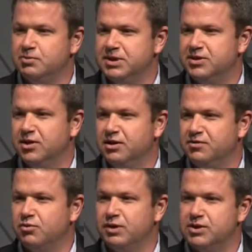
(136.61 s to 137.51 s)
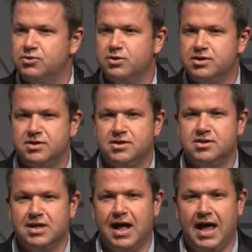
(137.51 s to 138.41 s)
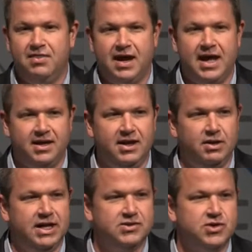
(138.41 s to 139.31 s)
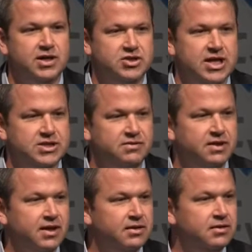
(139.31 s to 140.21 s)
and deliver resources, then it is going to change everything.